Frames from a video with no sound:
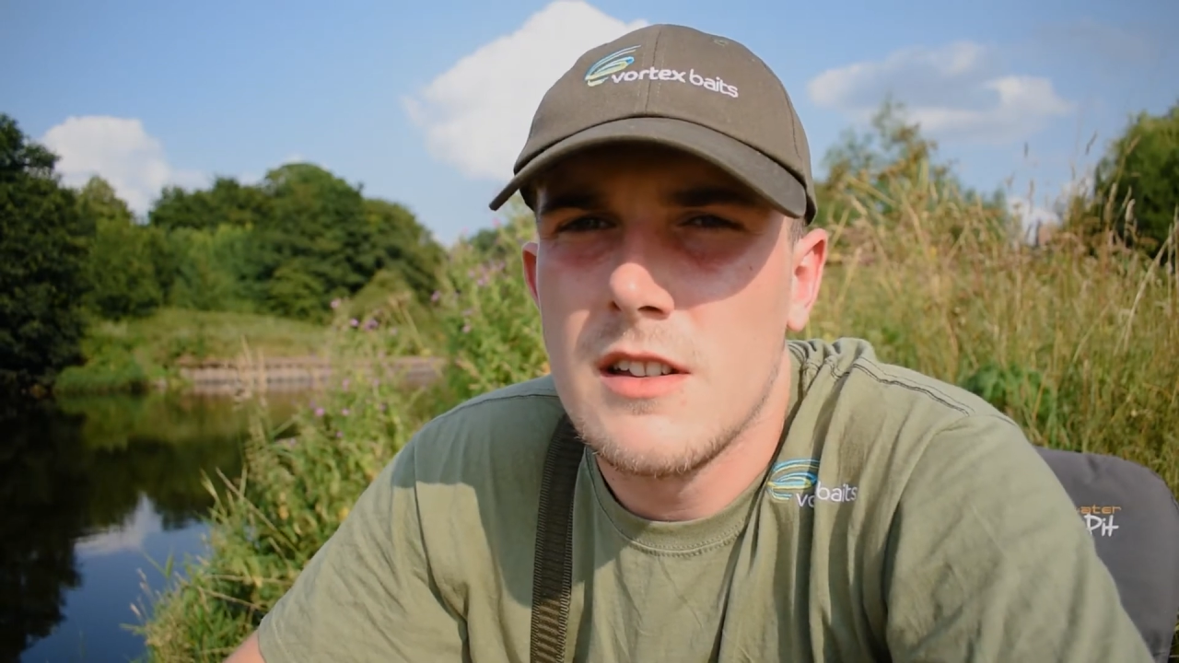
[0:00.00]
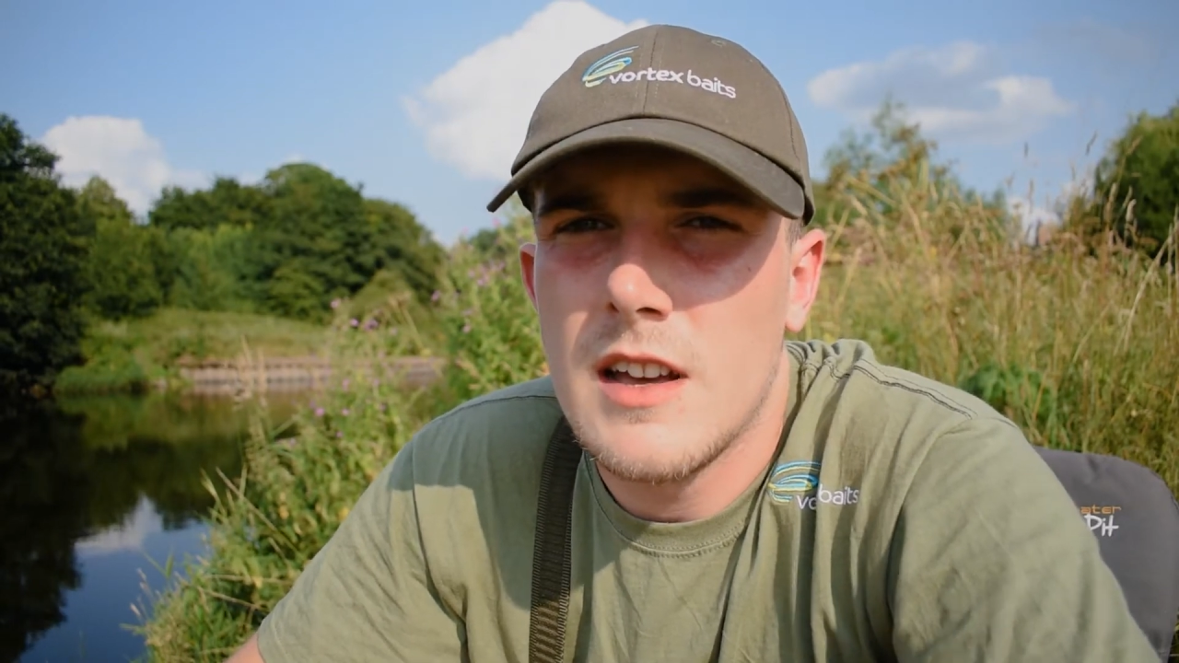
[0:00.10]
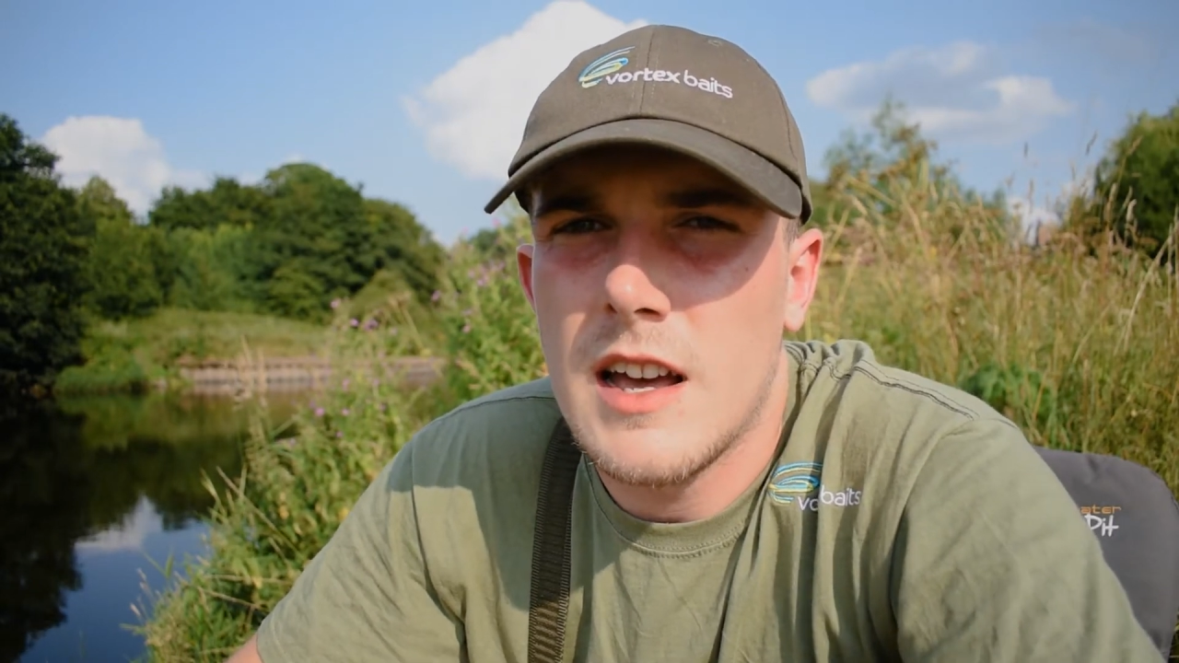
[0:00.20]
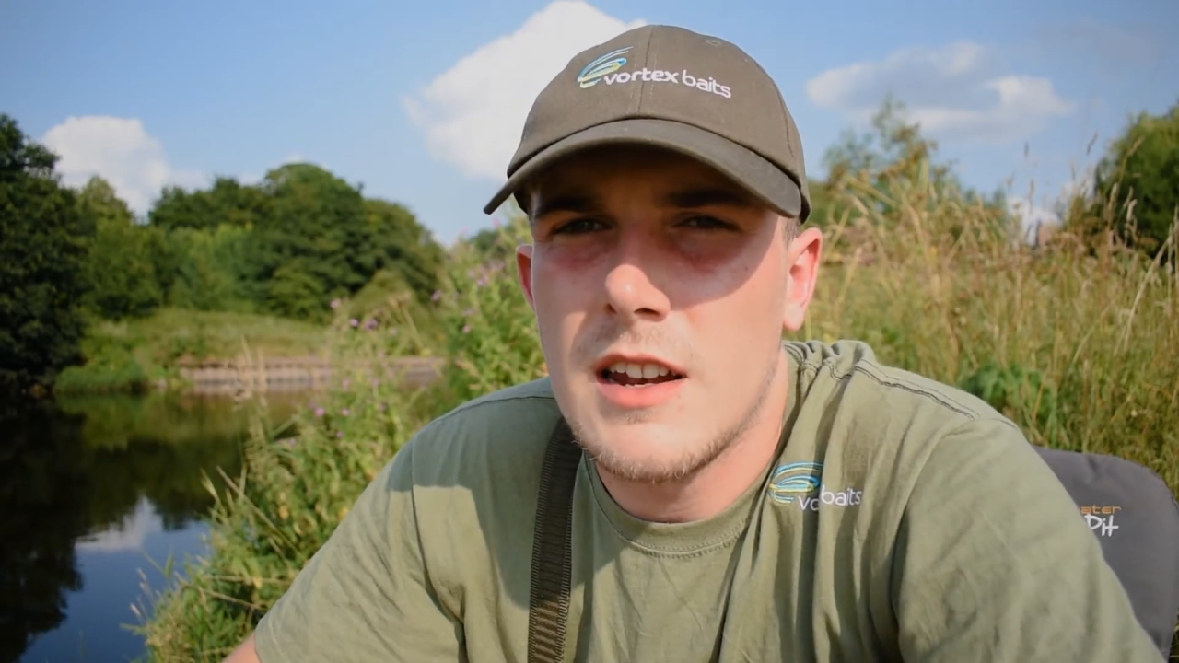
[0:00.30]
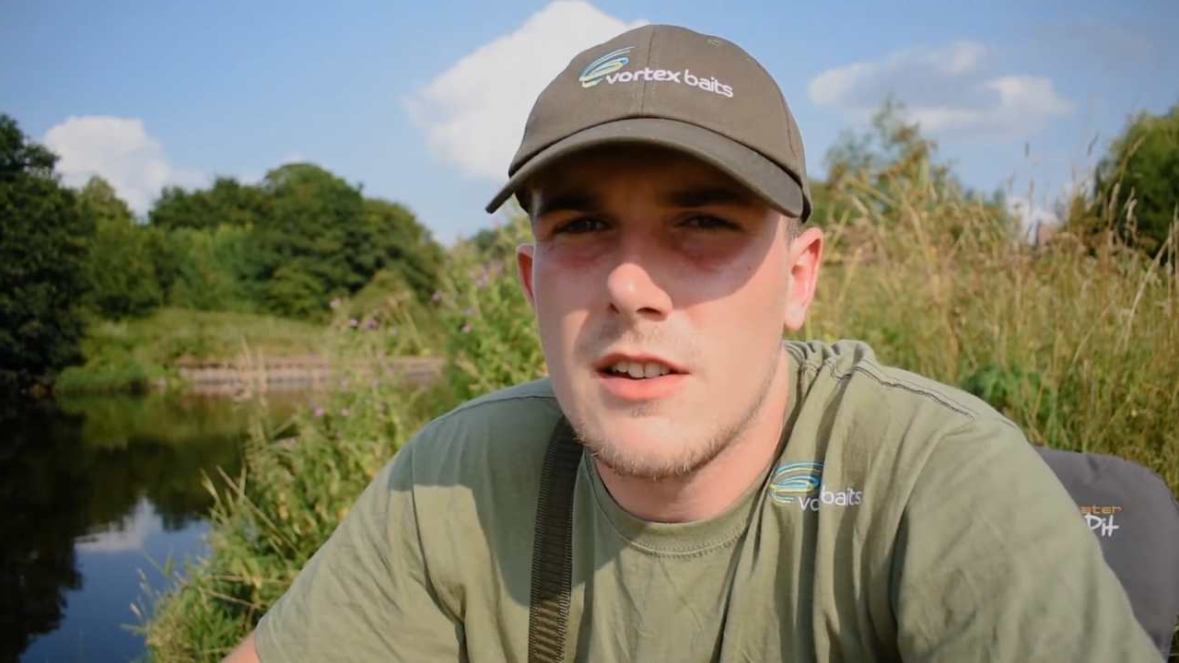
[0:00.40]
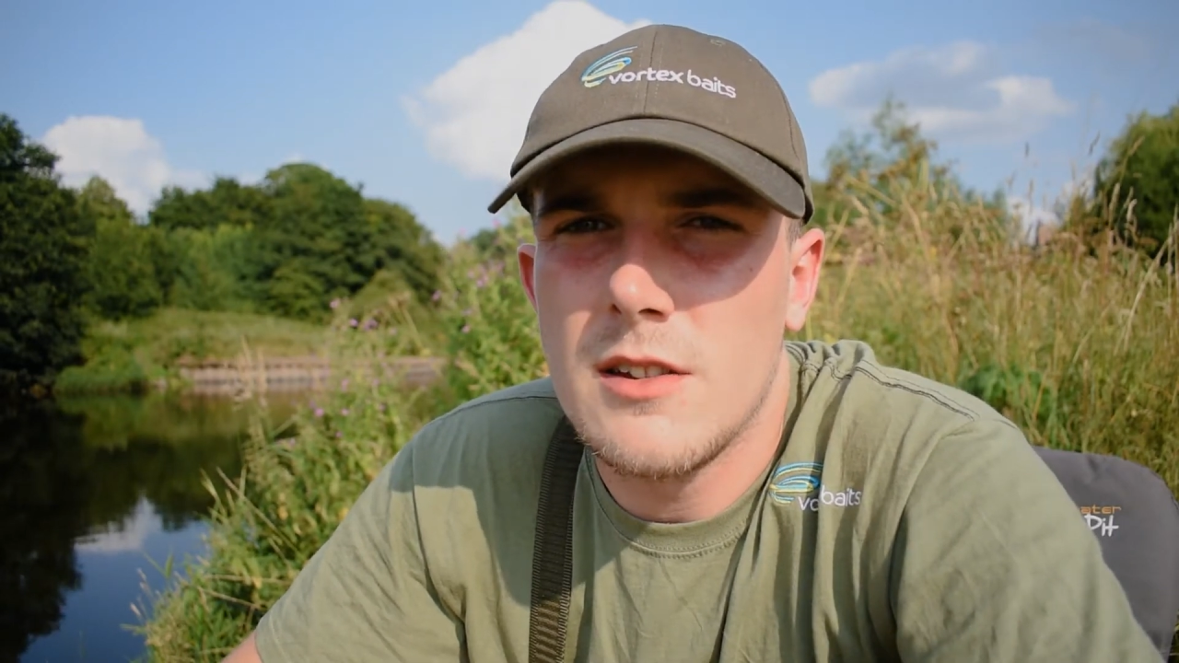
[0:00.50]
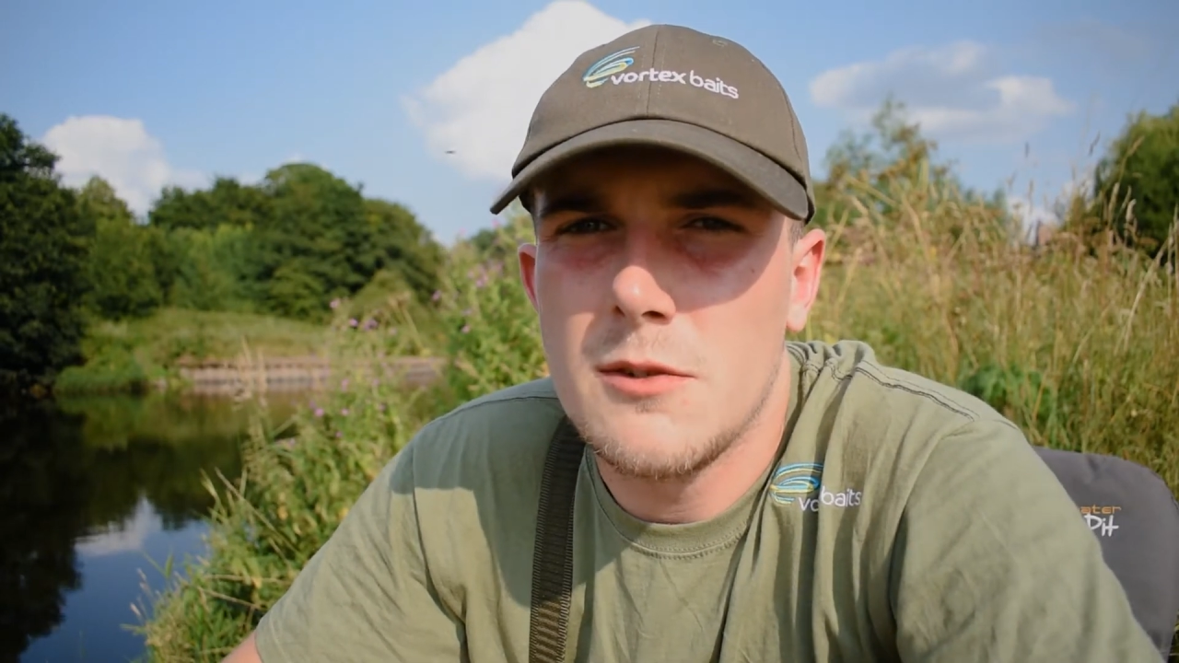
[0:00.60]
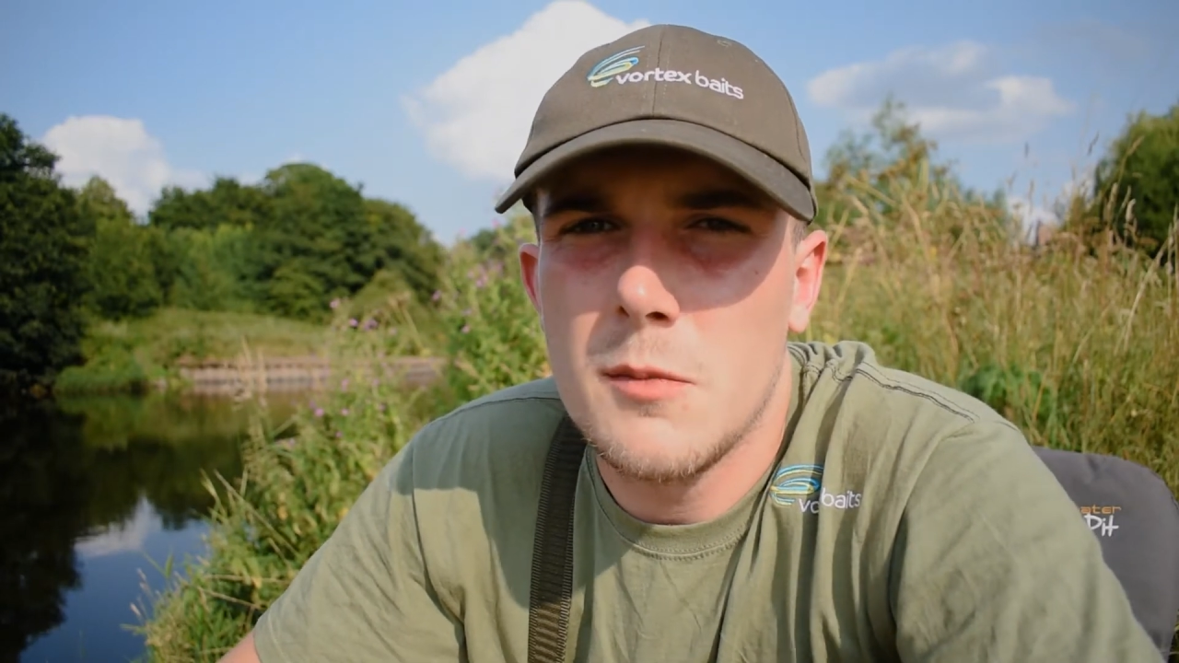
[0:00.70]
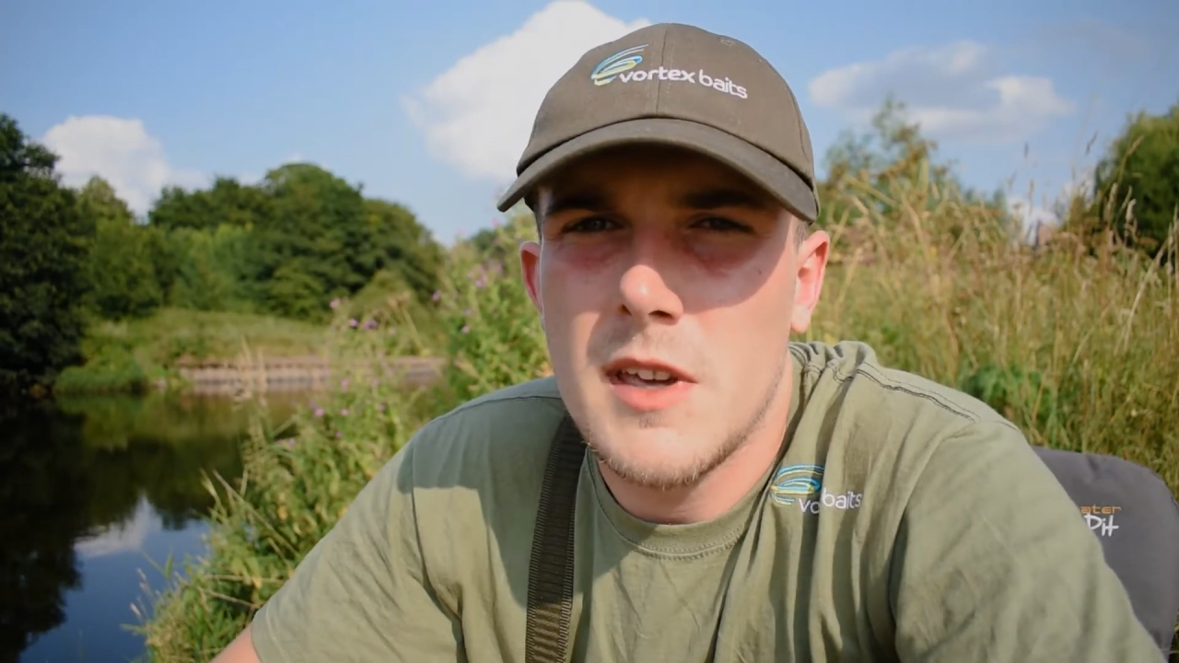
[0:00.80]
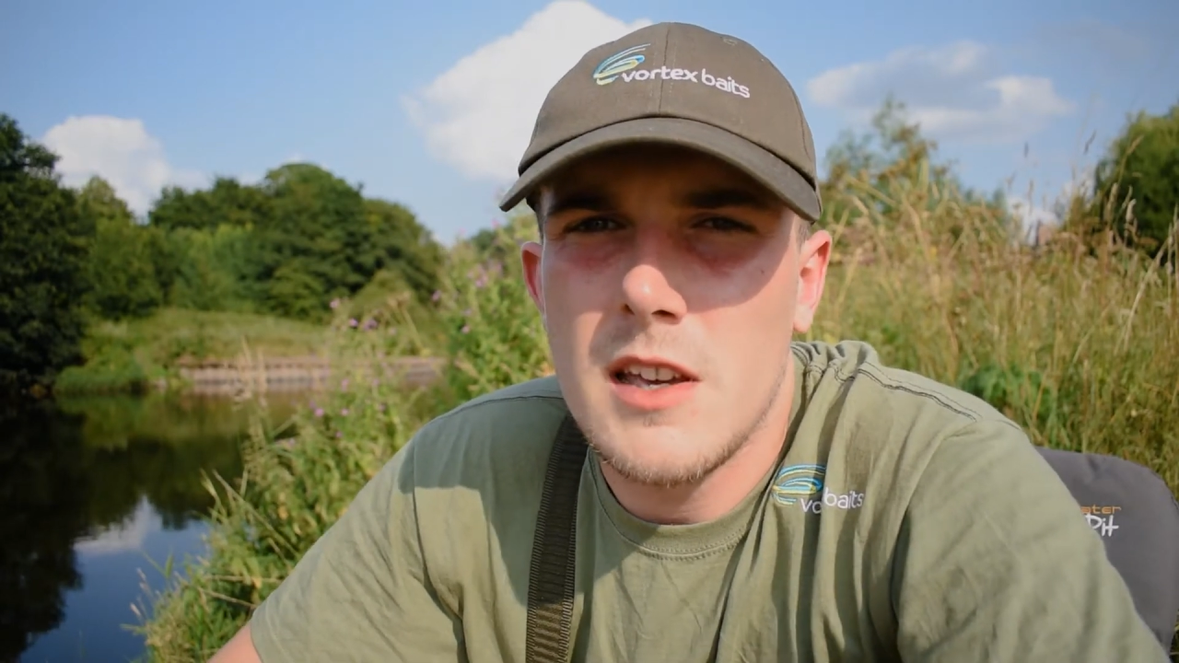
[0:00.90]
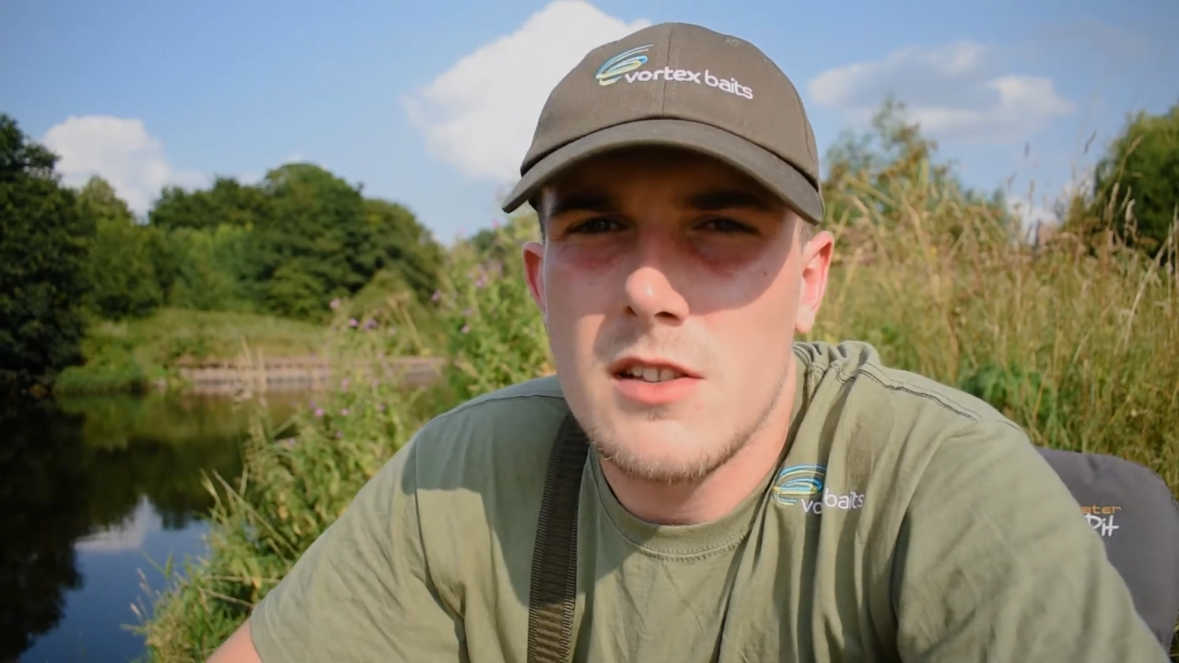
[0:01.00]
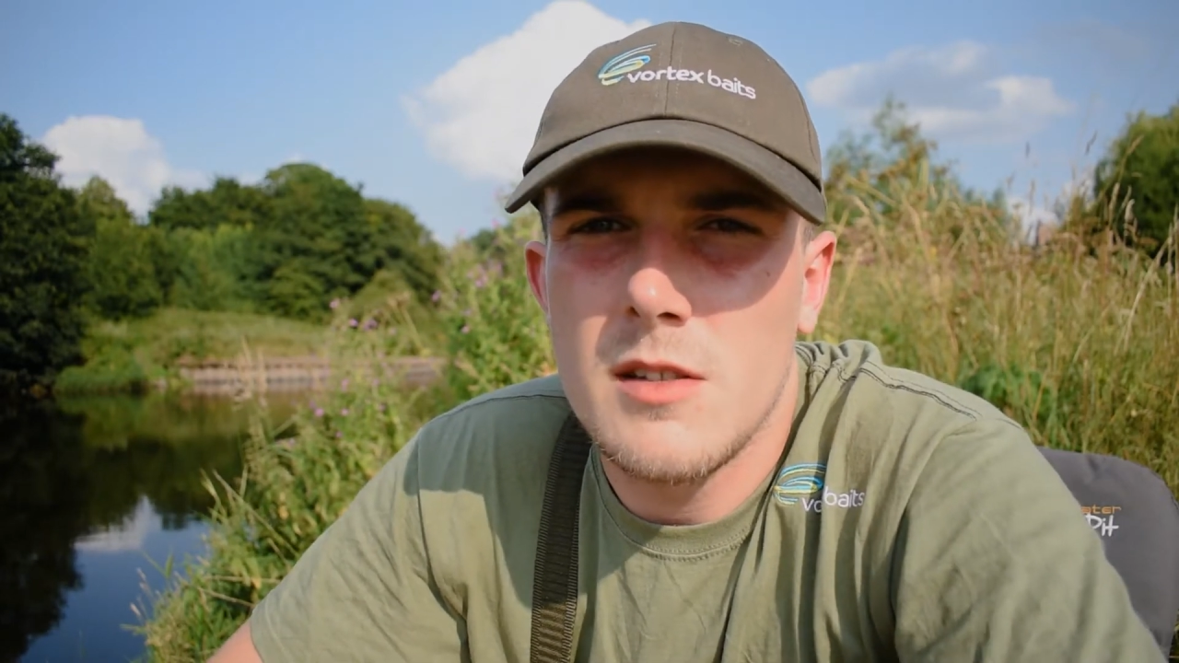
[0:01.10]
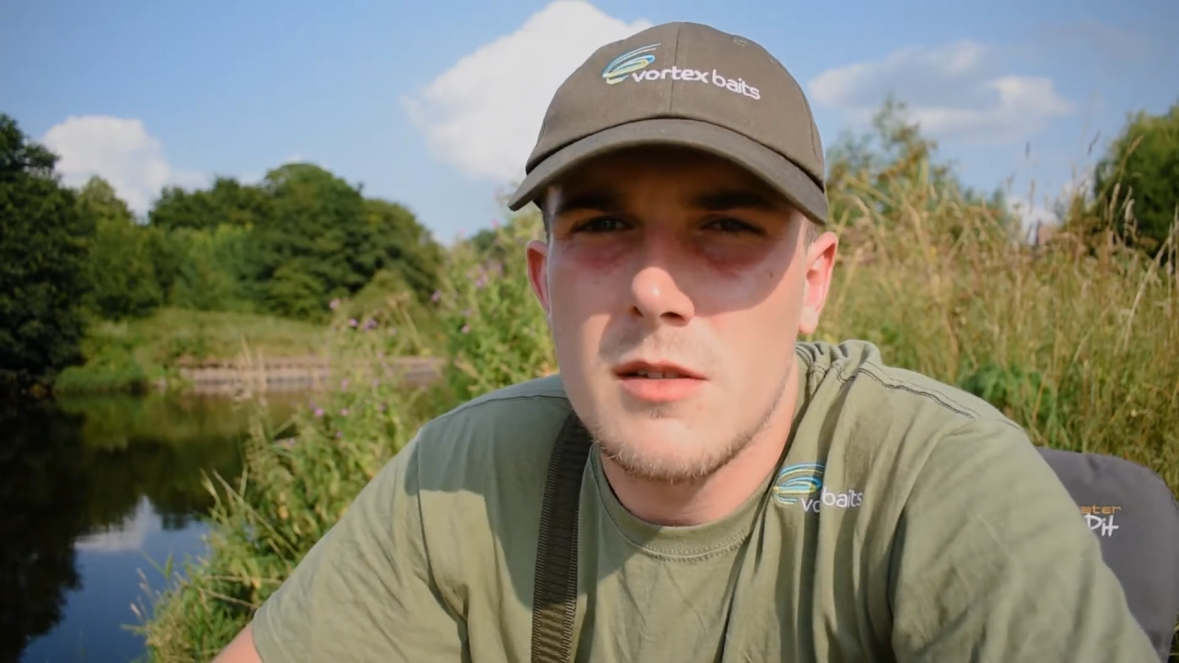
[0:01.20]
And for me it's